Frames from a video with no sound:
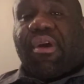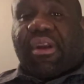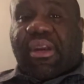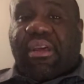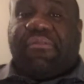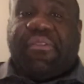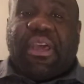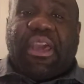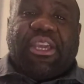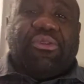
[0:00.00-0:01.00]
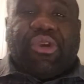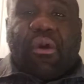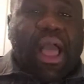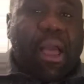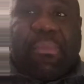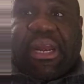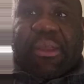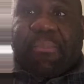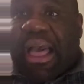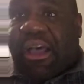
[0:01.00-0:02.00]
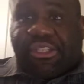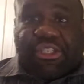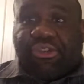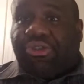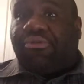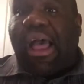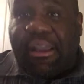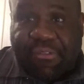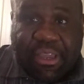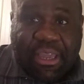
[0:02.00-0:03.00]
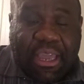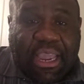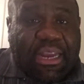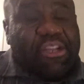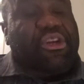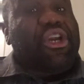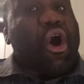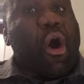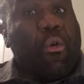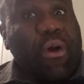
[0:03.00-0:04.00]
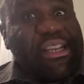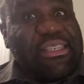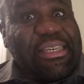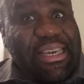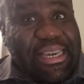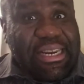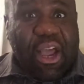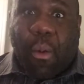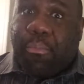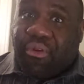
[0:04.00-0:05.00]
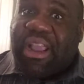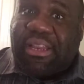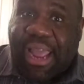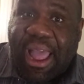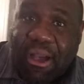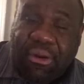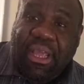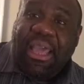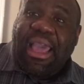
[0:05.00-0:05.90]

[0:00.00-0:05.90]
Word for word: or Lyft, you know how many miles that you're driving, and then you can always get a breakdown